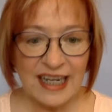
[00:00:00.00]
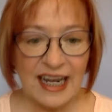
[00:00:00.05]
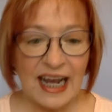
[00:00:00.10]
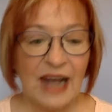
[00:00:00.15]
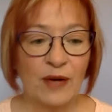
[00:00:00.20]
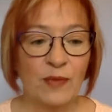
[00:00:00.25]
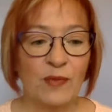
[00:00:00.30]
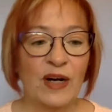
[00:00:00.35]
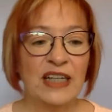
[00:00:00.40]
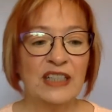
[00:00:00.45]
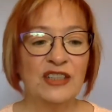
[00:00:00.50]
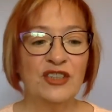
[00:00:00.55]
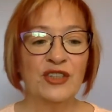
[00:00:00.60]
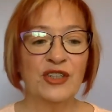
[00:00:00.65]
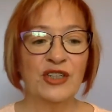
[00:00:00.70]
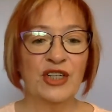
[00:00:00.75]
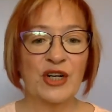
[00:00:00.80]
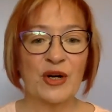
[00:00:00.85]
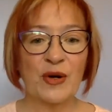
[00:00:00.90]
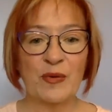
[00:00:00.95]
I want you
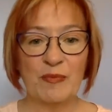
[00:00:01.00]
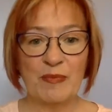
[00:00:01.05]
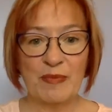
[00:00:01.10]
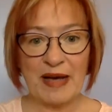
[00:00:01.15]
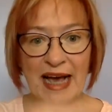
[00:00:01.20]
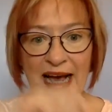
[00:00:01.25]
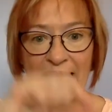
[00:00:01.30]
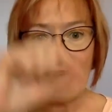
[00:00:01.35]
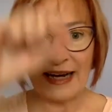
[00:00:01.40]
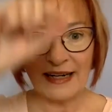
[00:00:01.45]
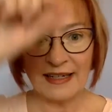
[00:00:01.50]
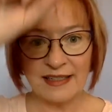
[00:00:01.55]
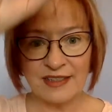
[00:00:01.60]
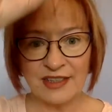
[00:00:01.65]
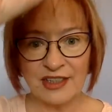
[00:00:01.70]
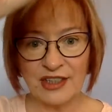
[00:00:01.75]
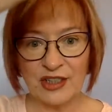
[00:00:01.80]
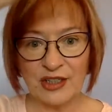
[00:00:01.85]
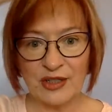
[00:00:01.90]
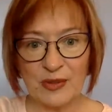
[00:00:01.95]
to go back
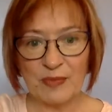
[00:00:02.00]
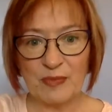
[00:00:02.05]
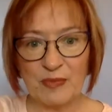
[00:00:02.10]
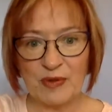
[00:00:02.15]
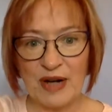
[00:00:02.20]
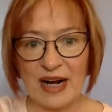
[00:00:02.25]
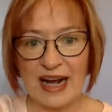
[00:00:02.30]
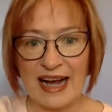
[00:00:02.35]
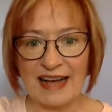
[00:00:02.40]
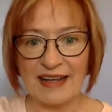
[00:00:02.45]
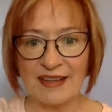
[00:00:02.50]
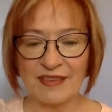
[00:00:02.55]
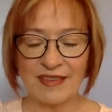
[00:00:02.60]
to your breath.